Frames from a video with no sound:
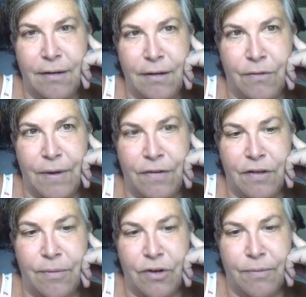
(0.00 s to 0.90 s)
because we have a
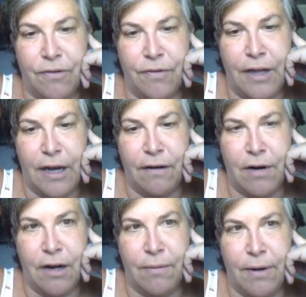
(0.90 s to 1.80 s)
subscription for that at
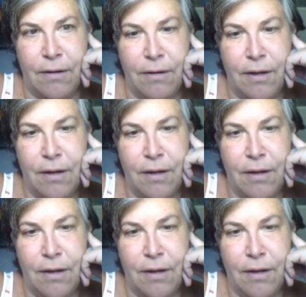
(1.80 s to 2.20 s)
Rockwell.